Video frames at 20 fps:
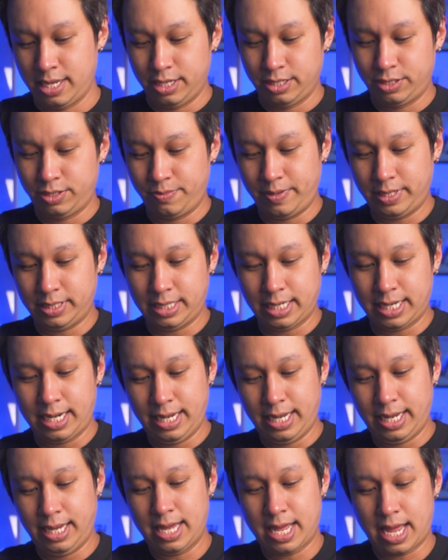So
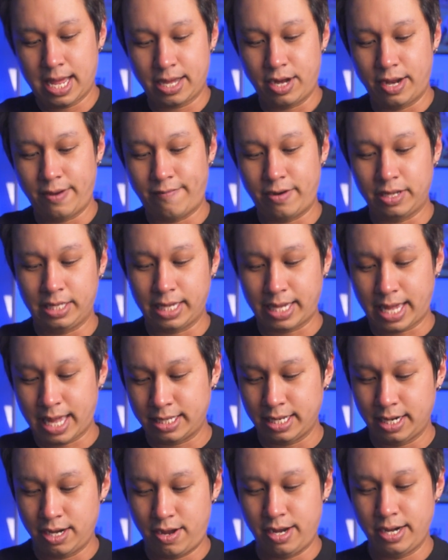basically, I got it from
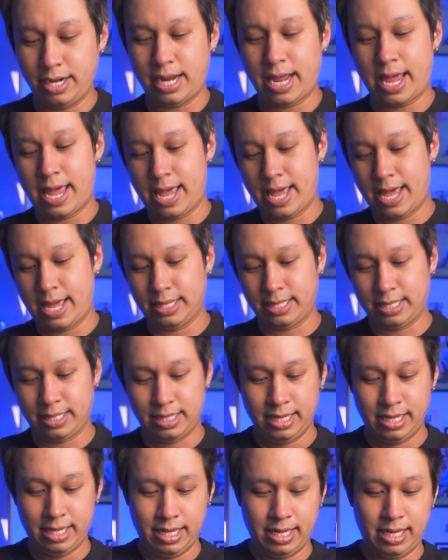Decathlon, and
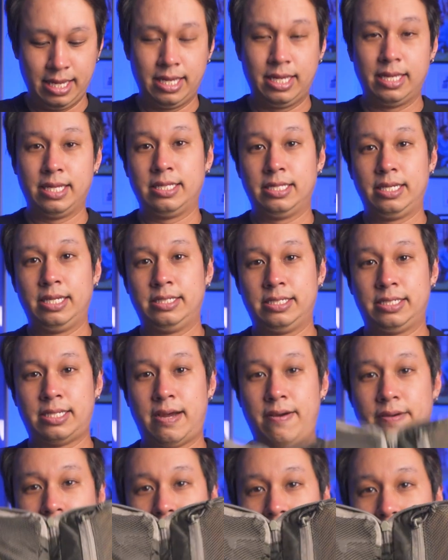this is
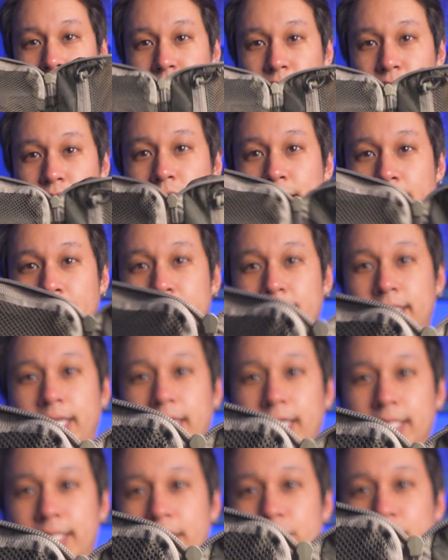how it is. So you can see
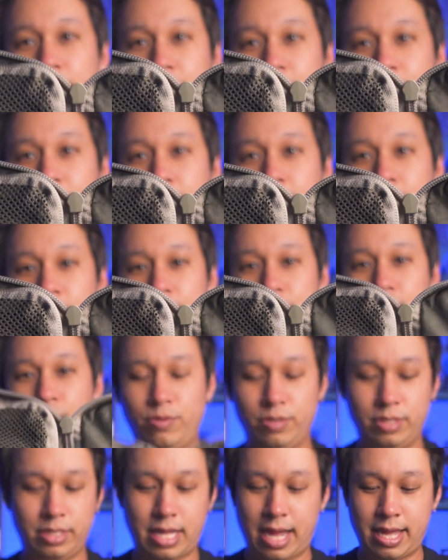it's actually netted.
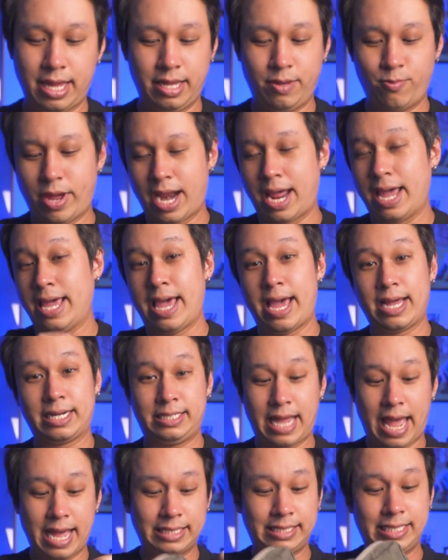So when I
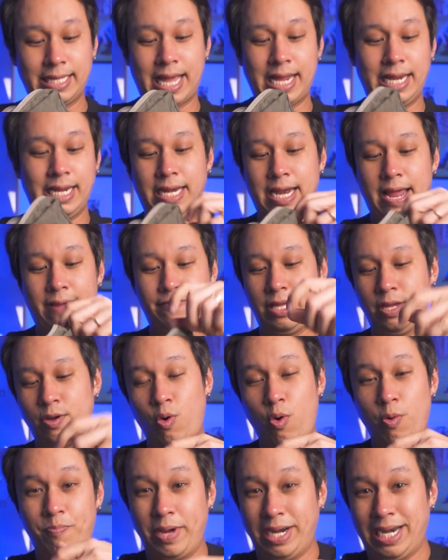accidentally left it
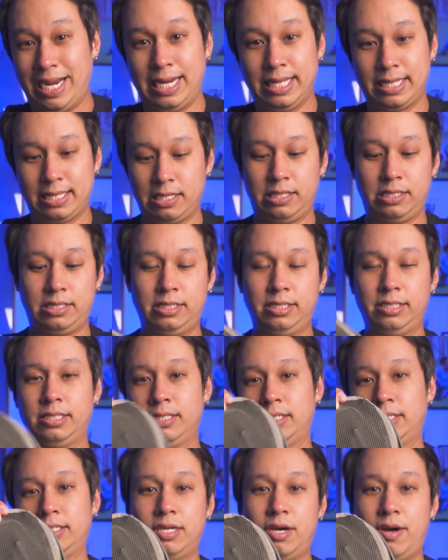open a little,
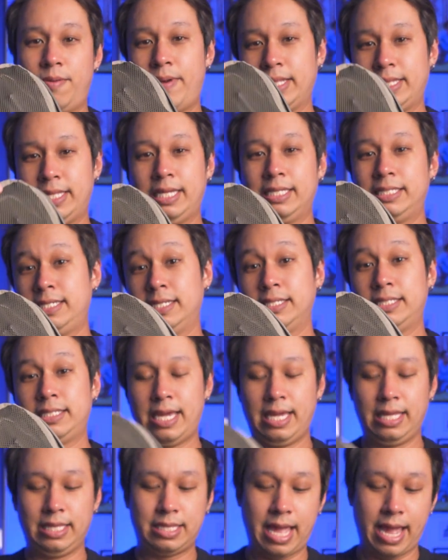all my things still
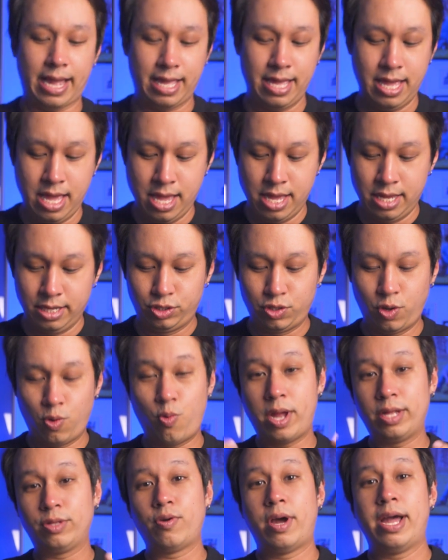stay intact. So
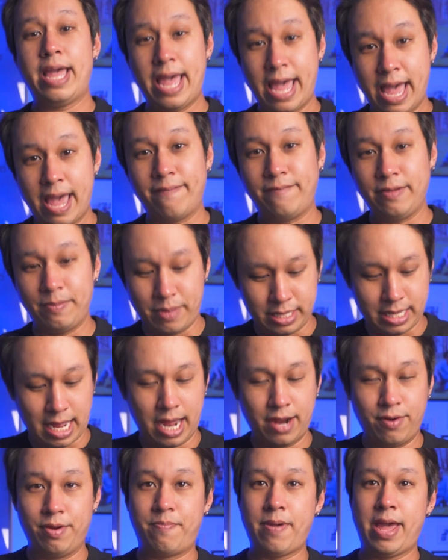what do I have in my
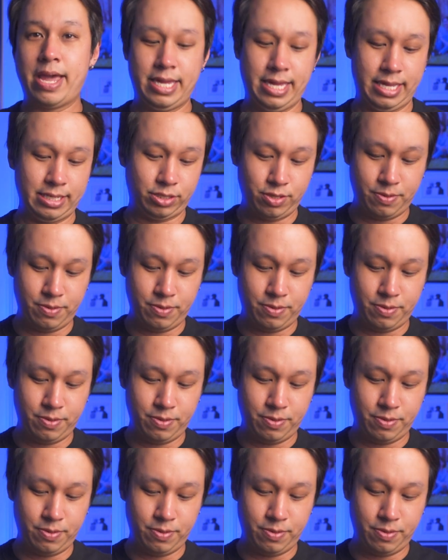tire repair kit?